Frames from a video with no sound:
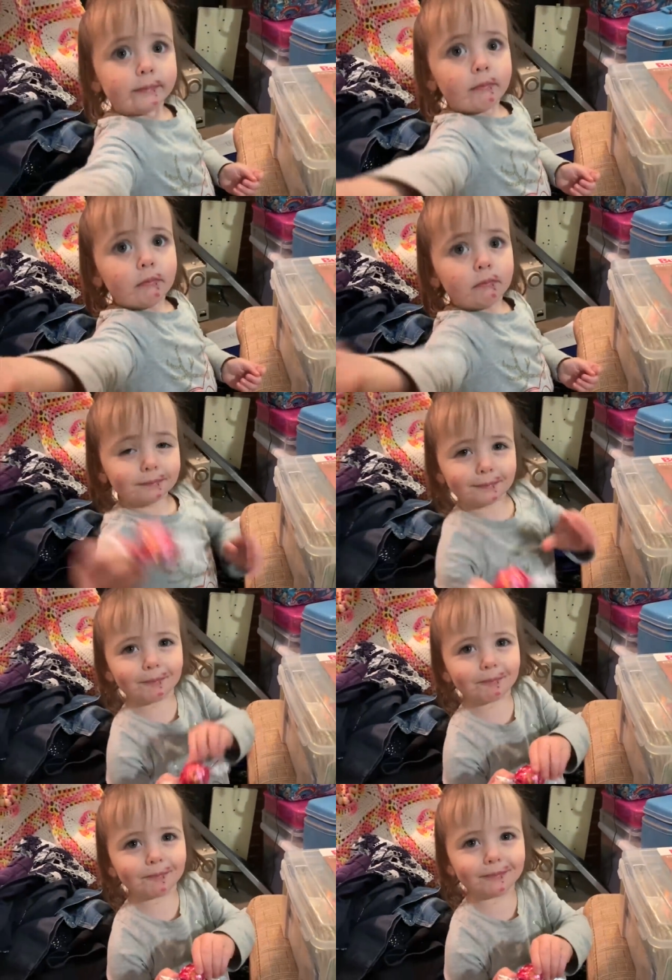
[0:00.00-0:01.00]

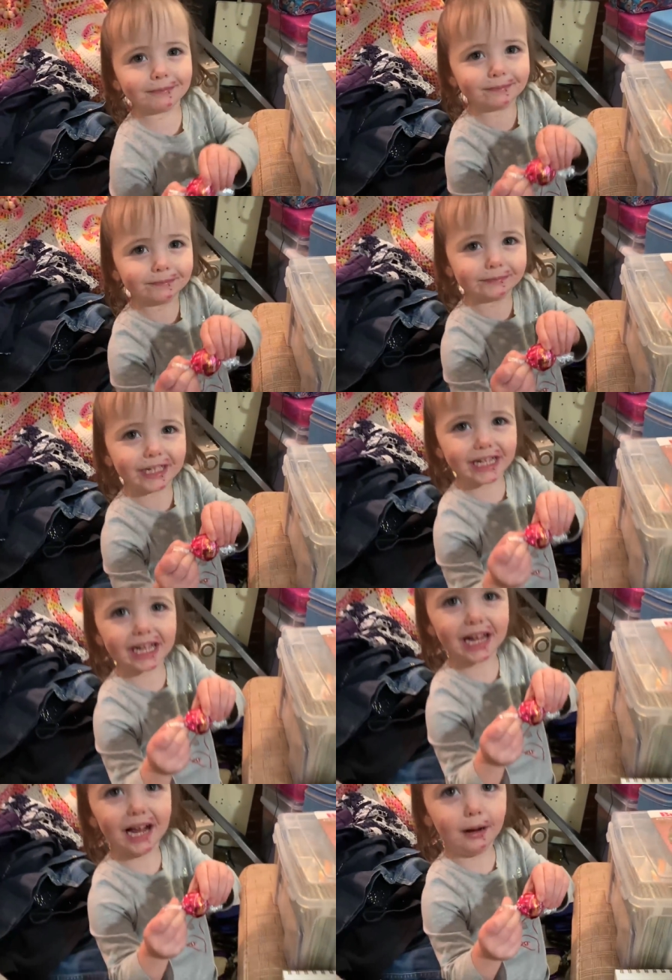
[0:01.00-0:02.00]
Mm-hmm.
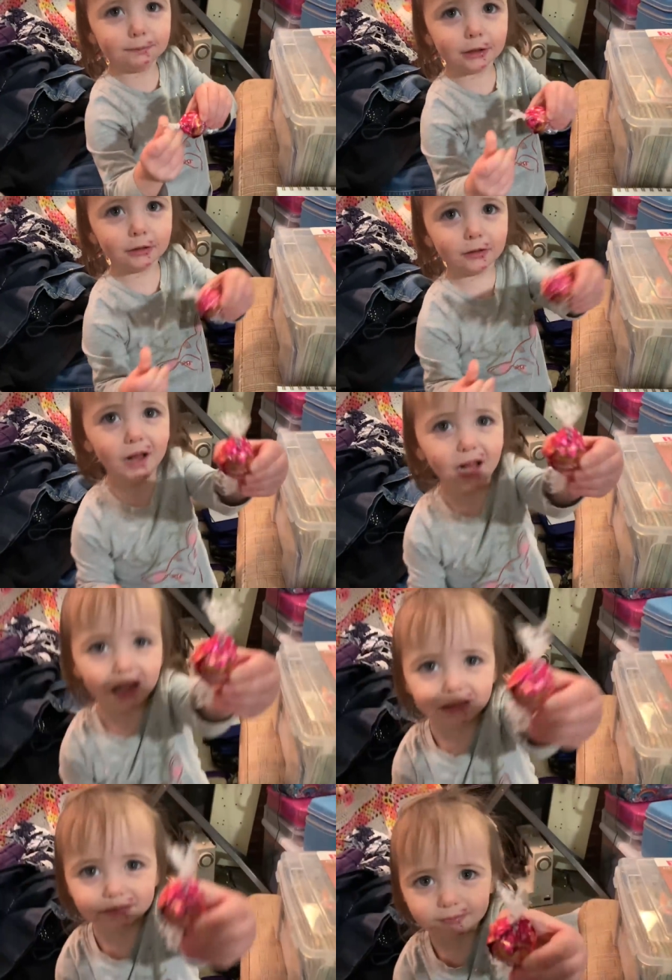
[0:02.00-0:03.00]
Apple. And my
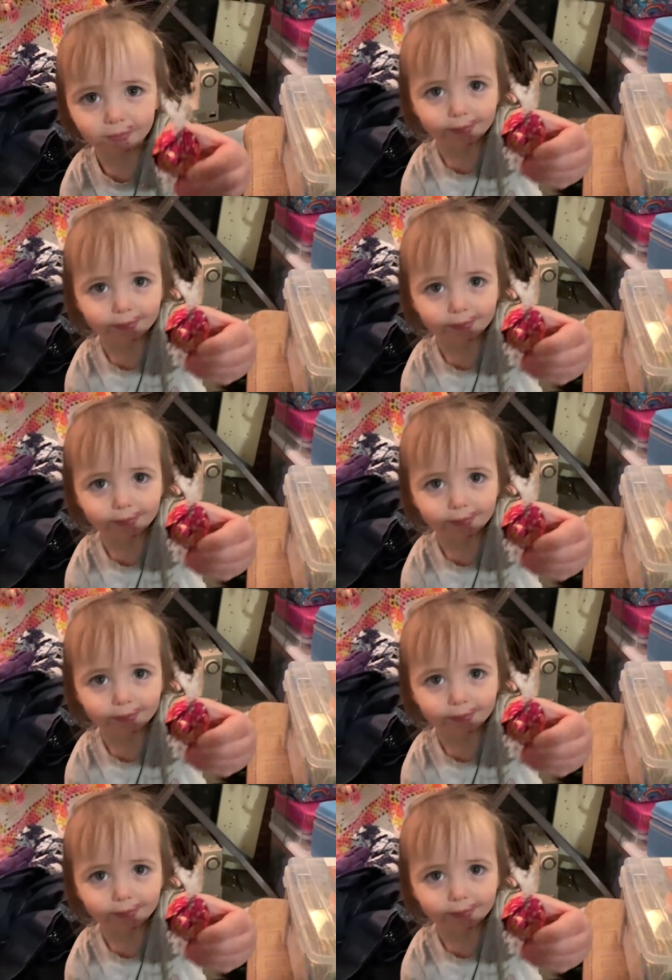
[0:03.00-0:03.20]
chocolate?